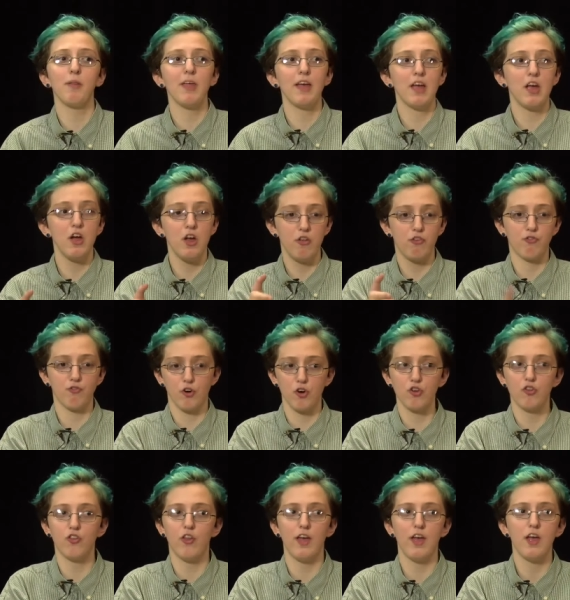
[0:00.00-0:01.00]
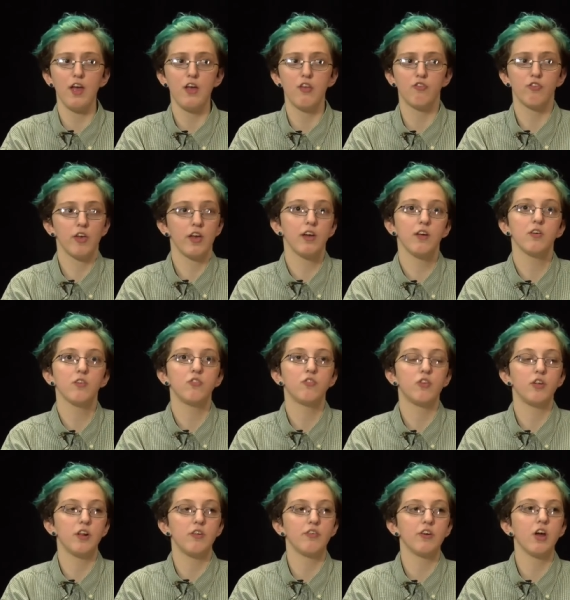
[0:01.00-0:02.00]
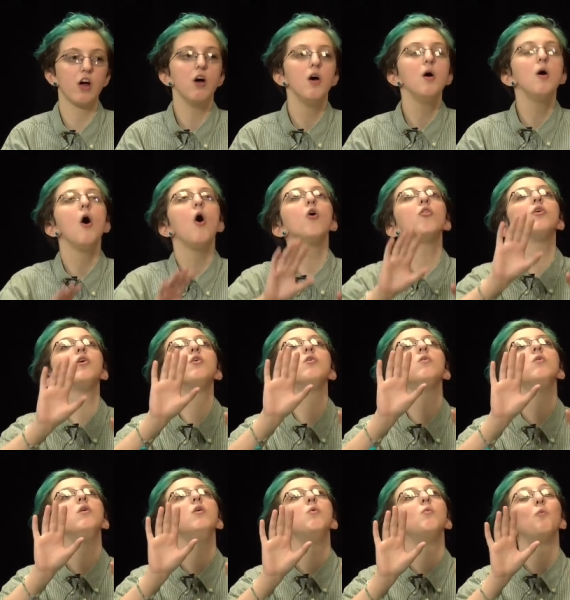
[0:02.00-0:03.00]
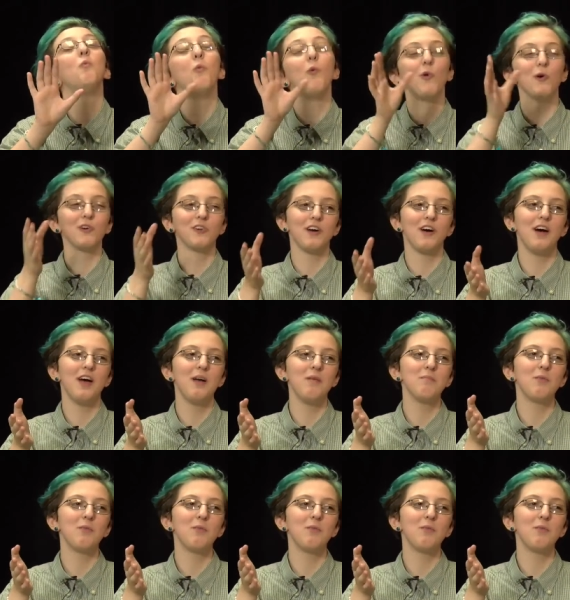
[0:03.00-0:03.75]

like his first like his like significant although wartime,